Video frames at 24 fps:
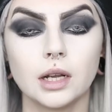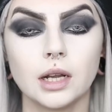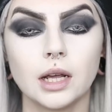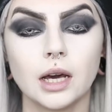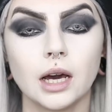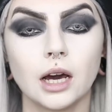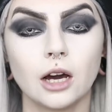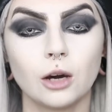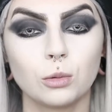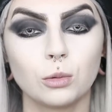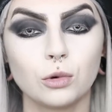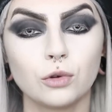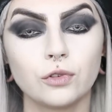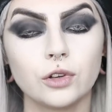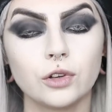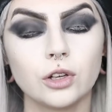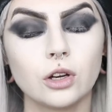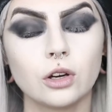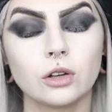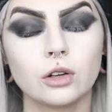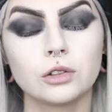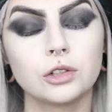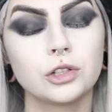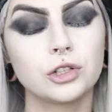Now moving
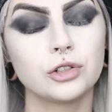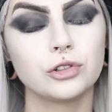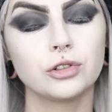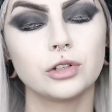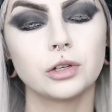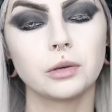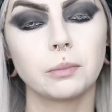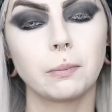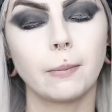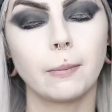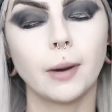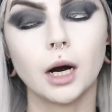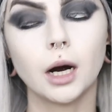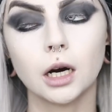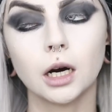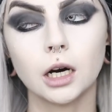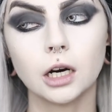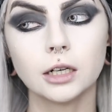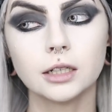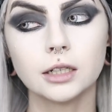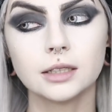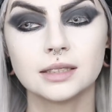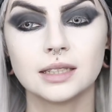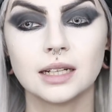on to the
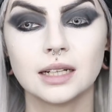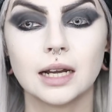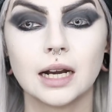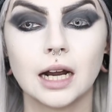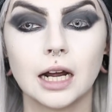part that